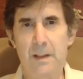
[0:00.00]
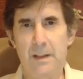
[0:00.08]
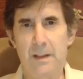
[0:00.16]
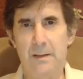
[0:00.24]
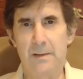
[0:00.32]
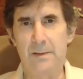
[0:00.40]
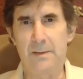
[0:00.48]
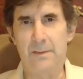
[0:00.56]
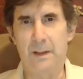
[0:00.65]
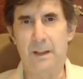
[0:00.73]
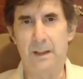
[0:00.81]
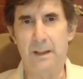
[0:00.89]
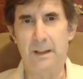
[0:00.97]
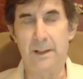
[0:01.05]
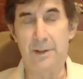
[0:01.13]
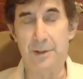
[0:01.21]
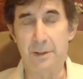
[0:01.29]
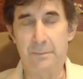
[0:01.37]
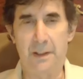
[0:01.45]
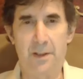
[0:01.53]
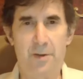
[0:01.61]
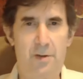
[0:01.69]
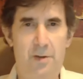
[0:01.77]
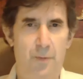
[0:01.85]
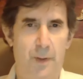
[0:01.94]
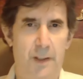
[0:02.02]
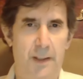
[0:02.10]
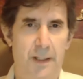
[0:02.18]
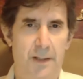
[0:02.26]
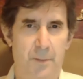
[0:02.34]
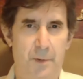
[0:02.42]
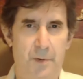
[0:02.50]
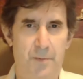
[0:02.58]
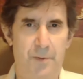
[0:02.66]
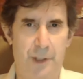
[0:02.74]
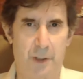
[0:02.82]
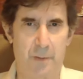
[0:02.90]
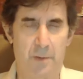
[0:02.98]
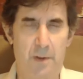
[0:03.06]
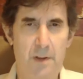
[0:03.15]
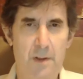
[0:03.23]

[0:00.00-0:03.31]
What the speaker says: is and should be treated as a real joke.